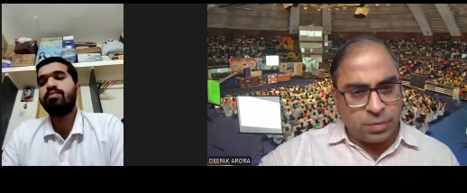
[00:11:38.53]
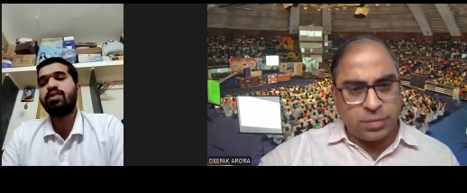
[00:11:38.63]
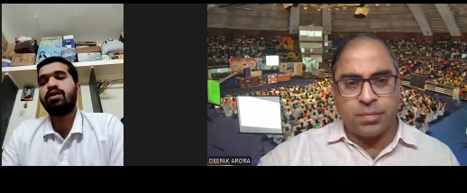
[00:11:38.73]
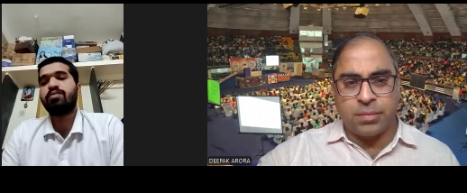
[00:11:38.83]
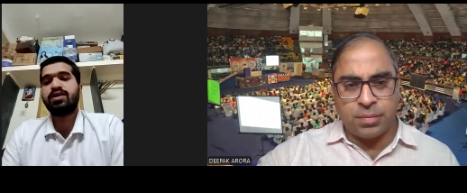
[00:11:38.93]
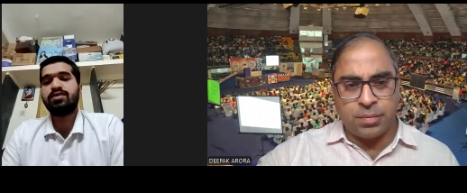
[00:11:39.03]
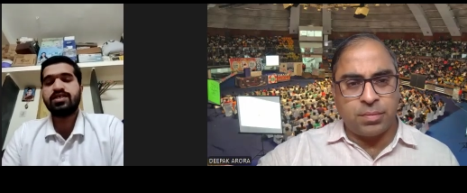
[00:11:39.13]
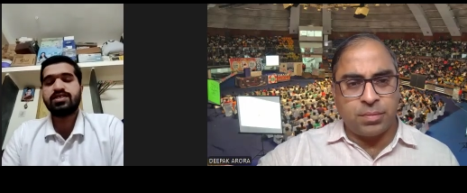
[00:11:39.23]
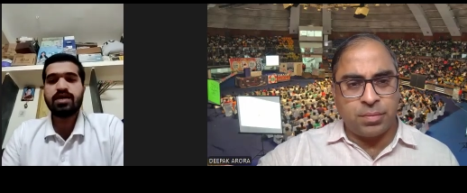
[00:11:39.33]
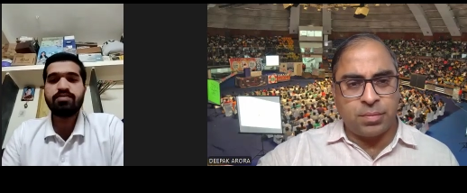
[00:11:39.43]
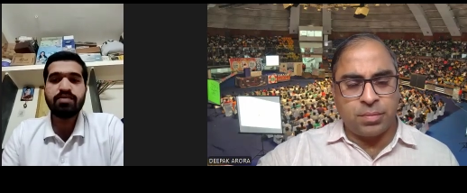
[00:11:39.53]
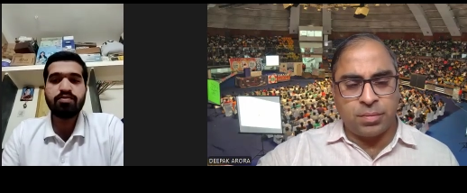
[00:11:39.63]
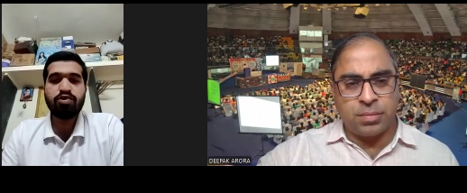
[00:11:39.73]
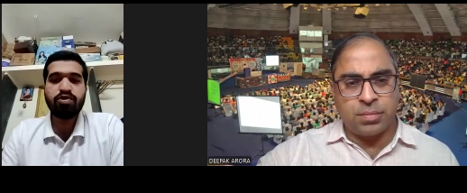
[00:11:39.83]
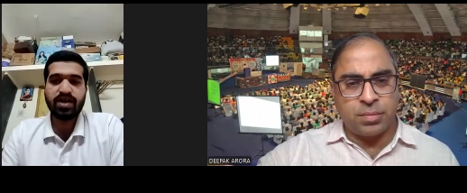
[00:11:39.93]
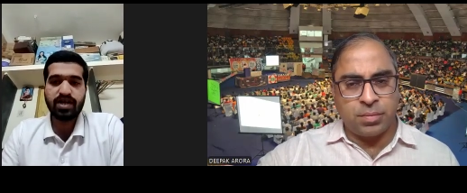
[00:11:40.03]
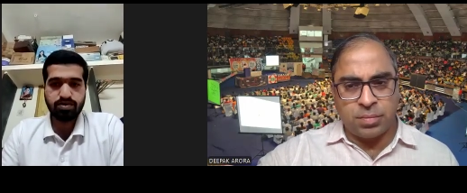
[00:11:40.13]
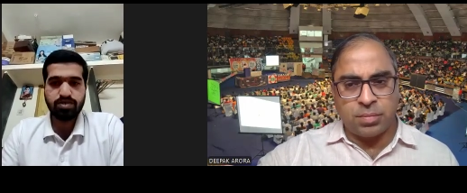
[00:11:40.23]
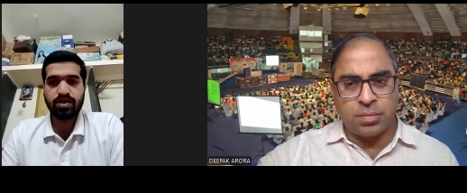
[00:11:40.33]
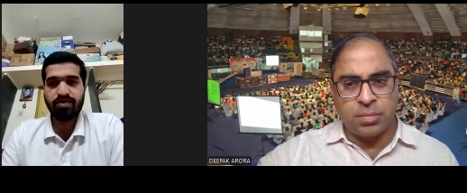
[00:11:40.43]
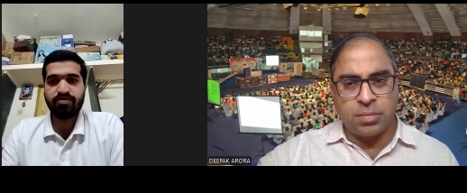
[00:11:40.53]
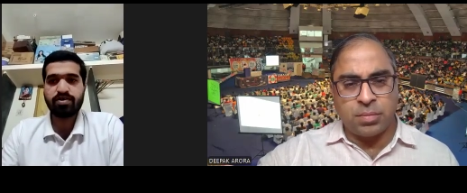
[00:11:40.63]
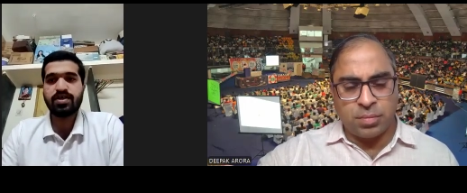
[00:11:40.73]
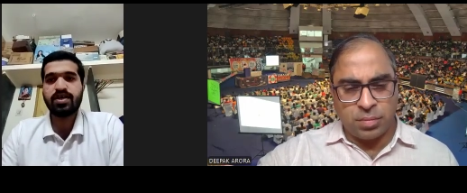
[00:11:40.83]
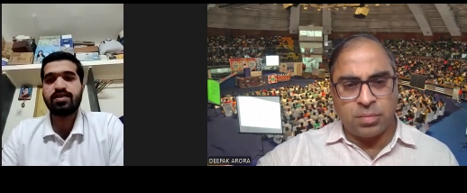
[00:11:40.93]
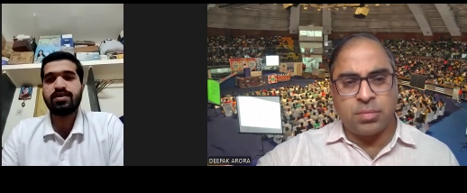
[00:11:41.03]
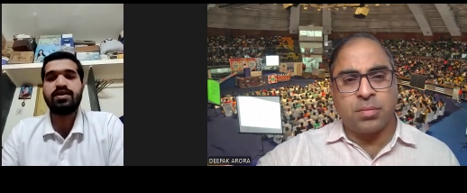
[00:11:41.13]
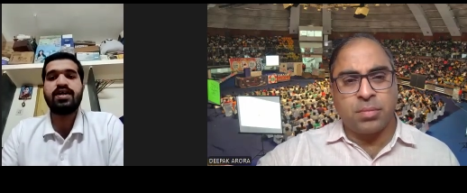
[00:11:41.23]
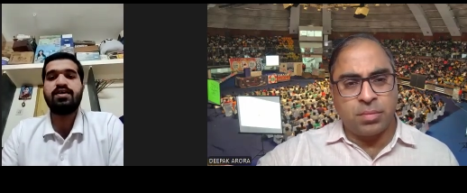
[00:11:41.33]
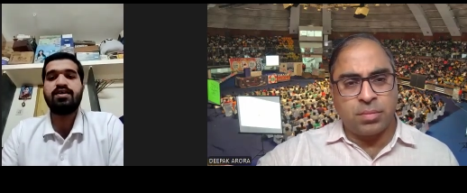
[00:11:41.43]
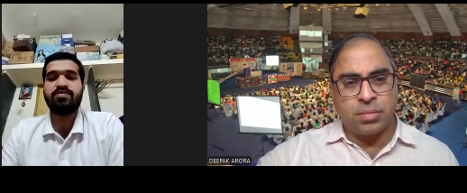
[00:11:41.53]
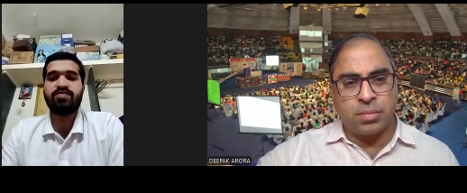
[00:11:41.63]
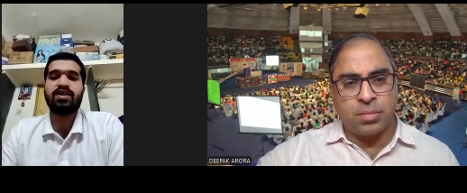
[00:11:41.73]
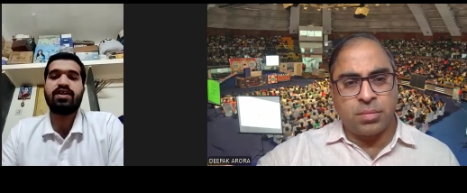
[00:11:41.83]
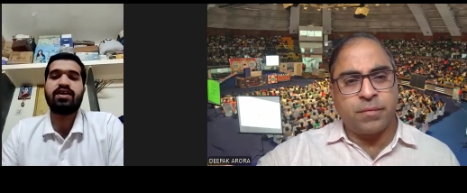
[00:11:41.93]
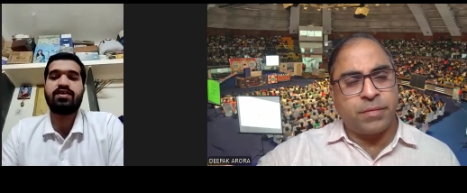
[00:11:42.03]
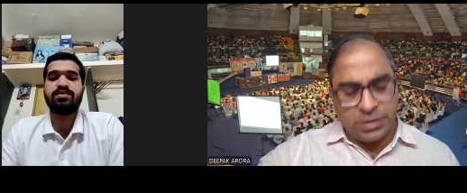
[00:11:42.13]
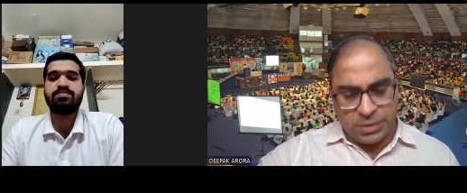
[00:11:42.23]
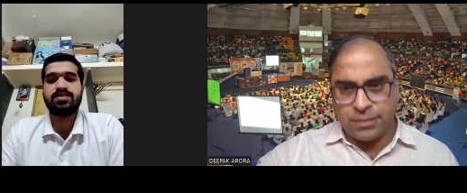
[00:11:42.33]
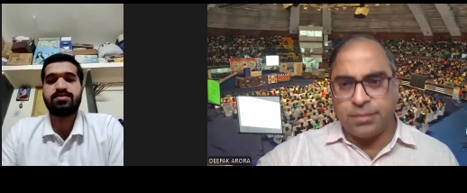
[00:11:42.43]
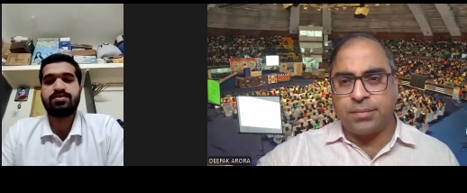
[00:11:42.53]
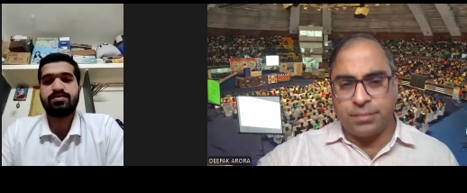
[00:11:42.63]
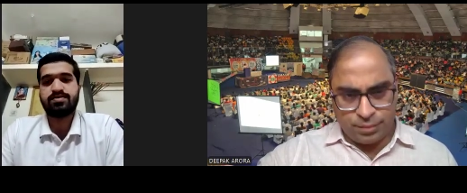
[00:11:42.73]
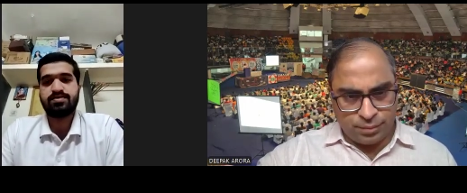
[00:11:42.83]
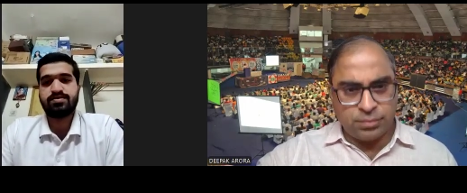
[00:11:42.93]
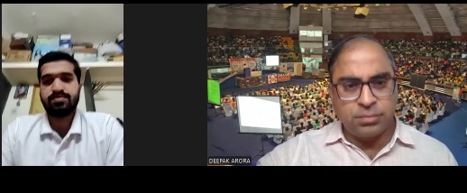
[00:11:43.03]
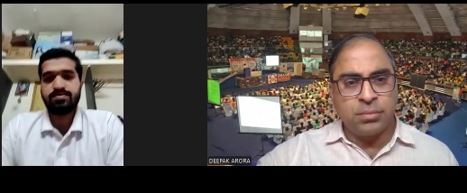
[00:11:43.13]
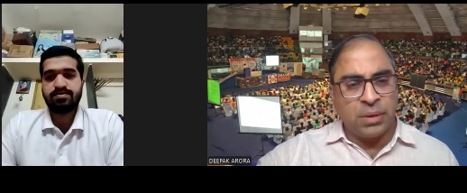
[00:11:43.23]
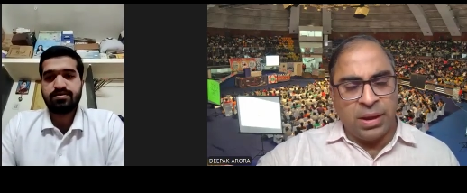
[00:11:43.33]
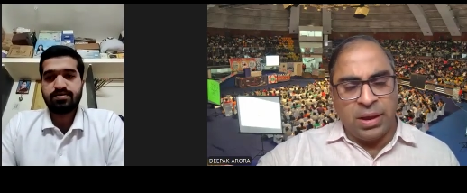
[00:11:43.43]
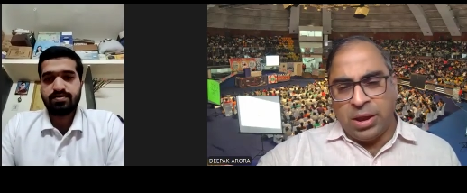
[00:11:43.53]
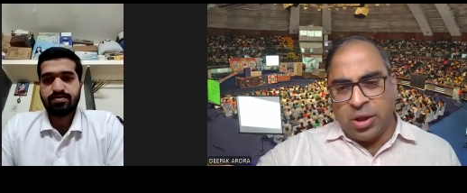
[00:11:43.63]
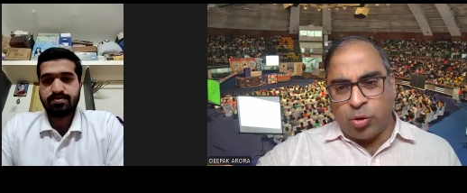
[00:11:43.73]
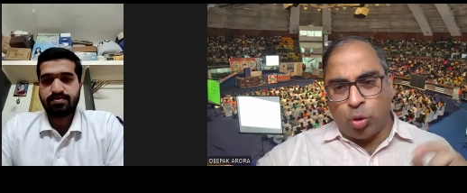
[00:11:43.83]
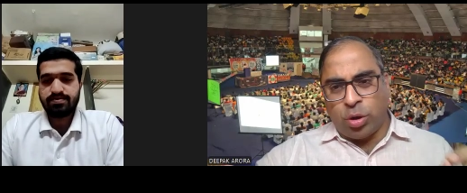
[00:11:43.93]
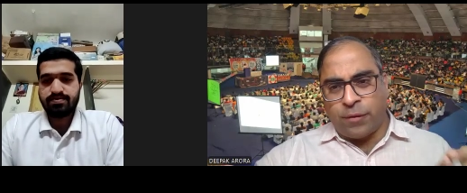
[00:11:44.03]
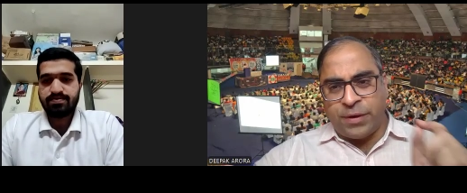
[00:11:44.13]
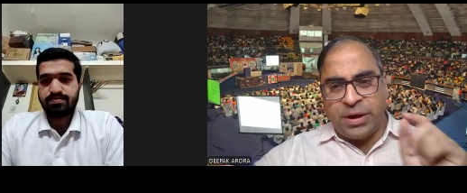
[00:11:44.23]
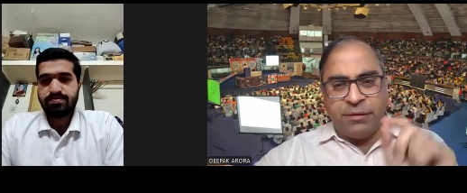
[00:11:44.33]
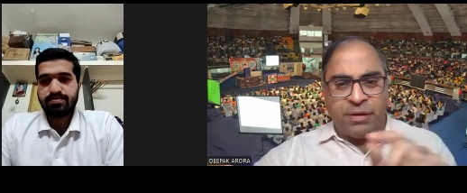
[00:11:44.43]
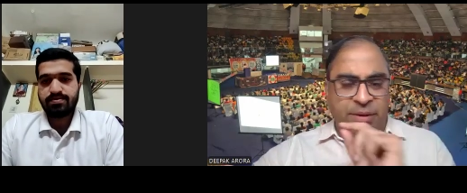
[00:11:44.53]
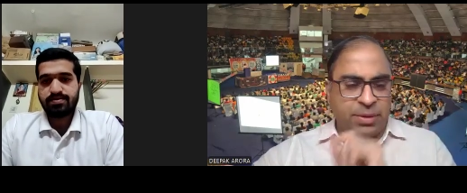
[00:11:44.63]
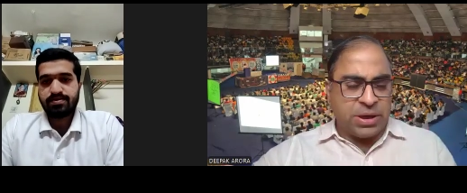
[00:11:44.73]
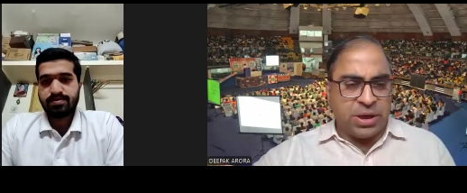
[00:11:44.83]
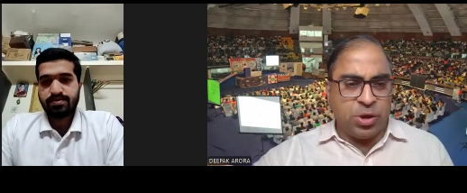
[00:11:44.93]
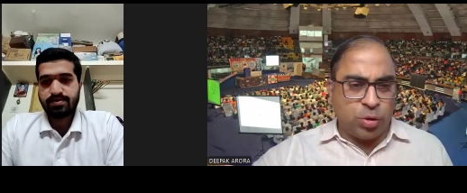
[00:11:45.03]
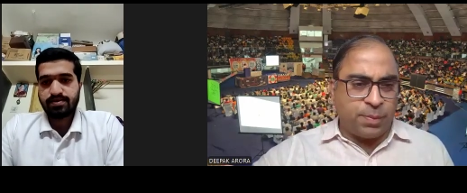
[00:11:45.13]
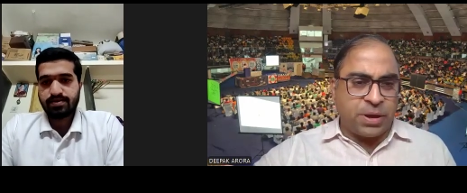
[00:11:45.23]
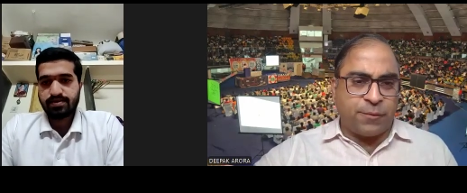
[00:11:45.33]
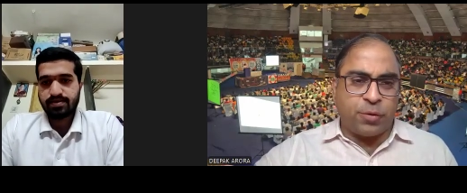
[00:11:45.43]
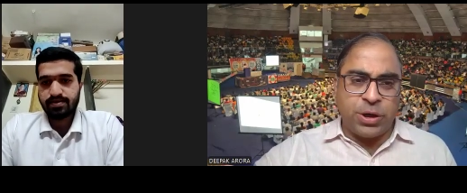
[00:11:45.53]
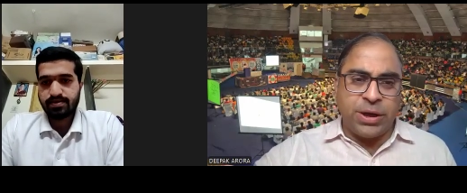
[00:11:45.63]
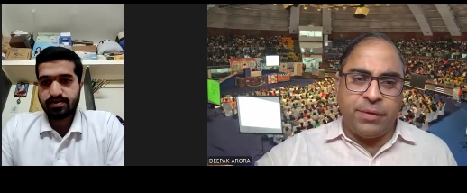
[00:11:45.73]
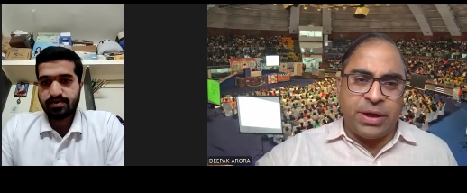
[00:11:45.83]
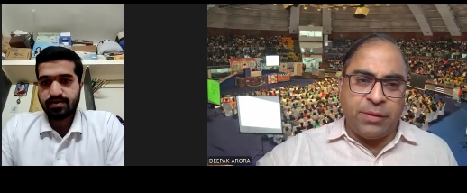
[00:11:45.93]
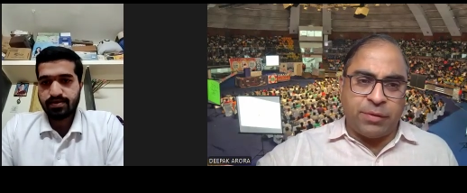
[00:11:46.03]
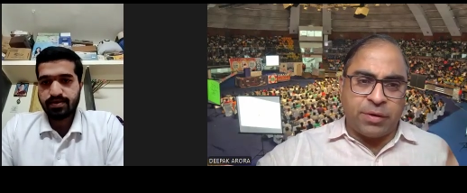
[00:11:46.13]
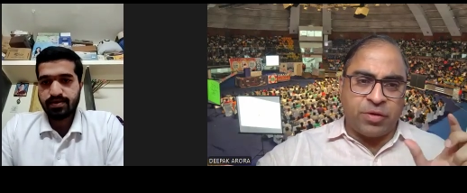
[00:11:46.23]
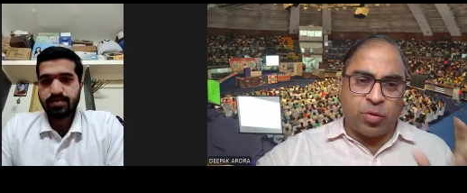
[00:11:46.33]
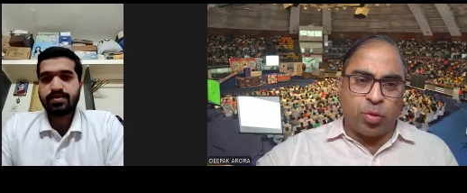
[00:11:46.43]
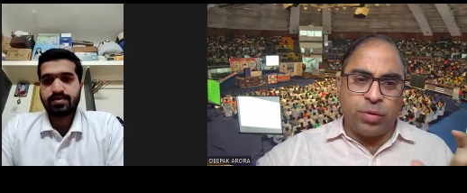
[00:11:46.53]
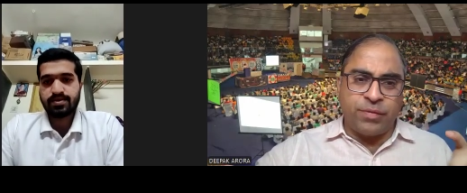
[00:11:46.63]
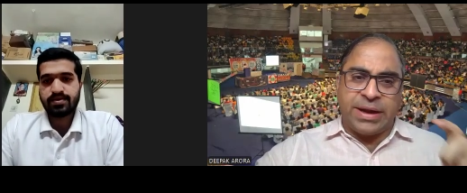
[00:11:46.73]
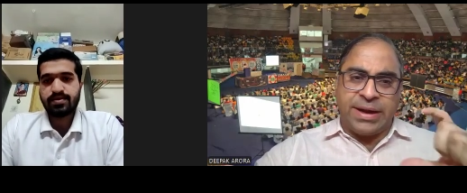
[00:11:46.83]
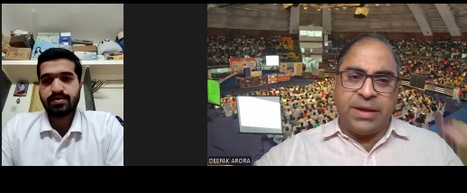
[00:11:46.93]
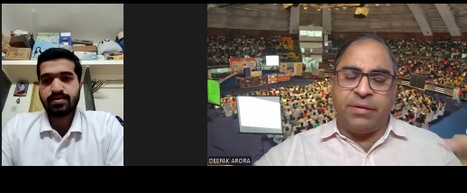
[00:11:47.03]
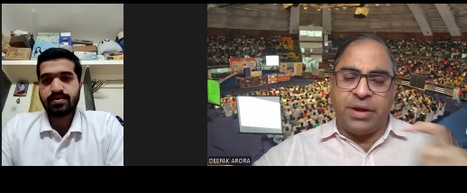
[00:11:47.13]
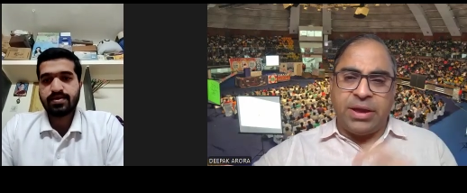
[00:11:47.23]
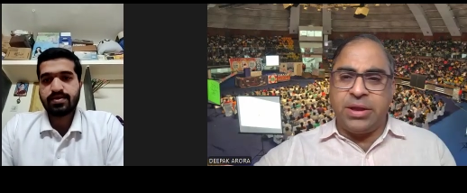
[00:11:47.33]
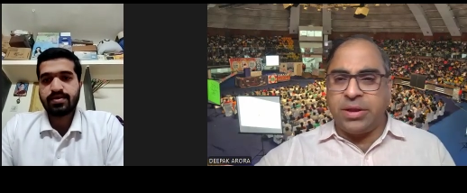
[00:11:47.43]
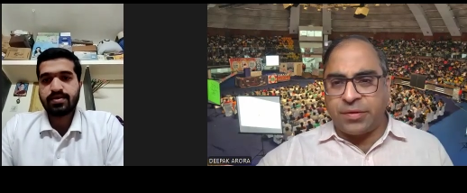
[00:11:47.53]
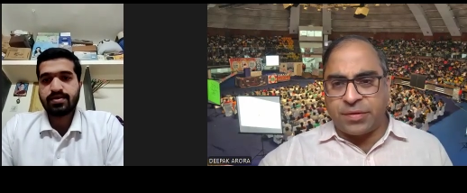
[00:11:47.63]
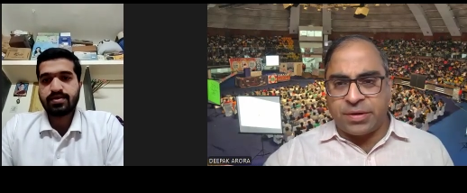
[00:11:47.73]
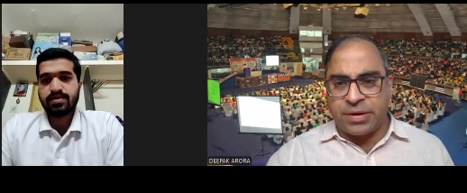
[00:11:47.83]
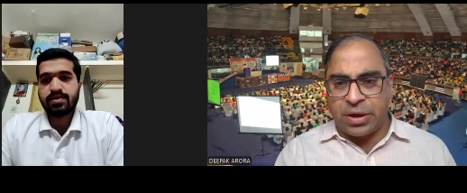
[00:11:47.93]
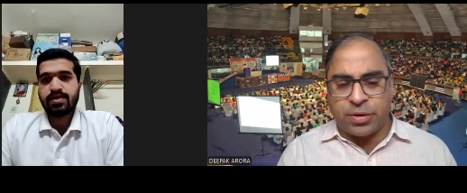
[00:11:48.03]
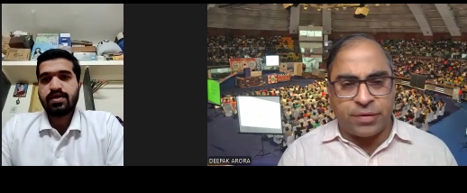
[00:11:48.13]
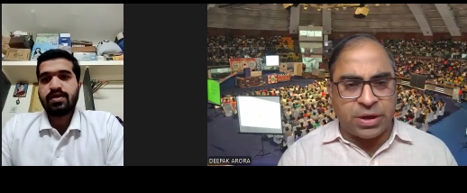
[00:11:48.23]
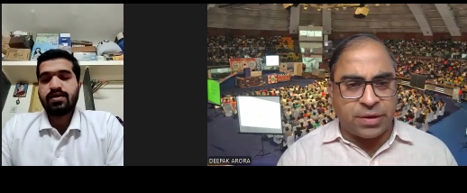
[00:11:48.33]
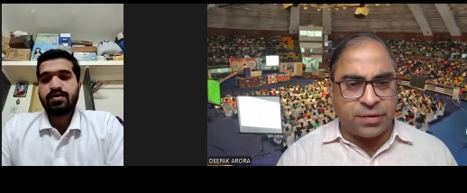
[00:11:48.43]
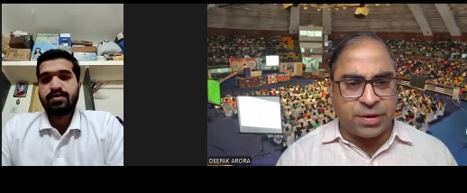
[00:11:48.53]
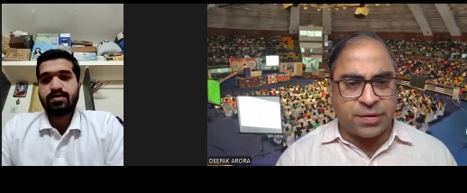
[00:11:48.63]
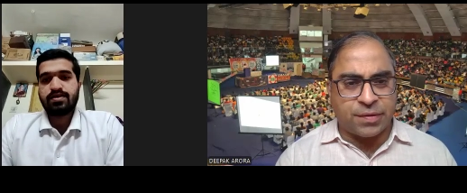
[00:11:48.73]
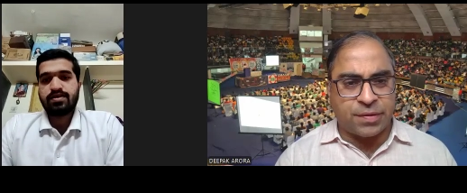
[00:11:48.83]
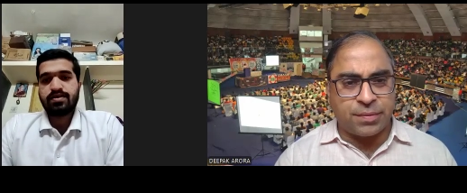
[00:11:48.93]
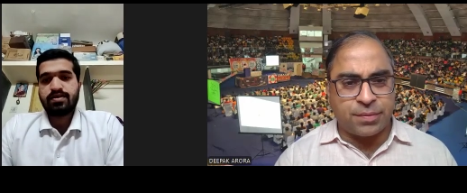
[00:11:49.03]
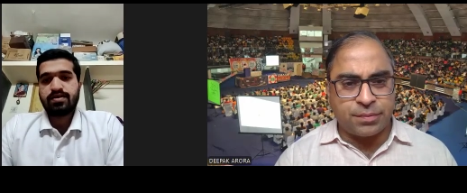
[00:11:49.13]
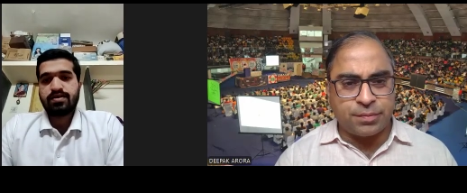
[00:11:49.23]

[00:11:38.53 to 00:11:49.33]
Speaker 1: But this time, the more weightage was given for the third and final year subjects.
Speaker 2: The role of DVT, beta. You appear for DVT. What was the role of that DVT in this rank of 36?